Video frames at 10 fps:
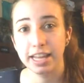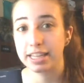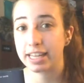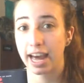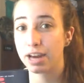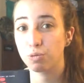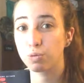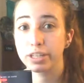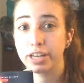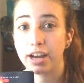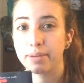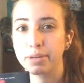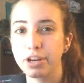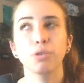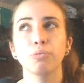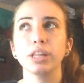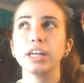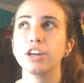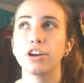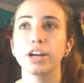the cat would not come near him. I'm really
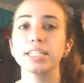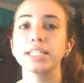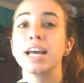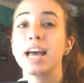curious